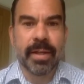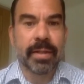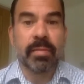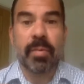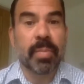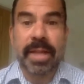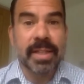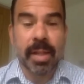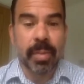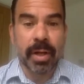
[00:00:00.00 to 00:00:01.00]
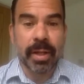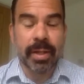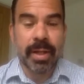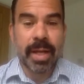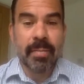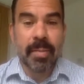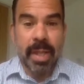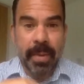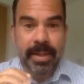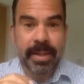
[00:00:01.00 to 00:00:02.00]
Didn't replace anybody, but
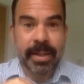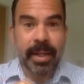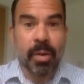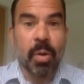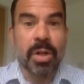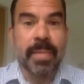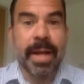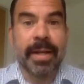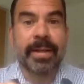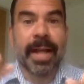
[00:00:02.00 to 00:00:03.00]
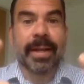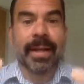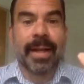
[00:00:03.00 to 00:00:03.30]
they basically automated that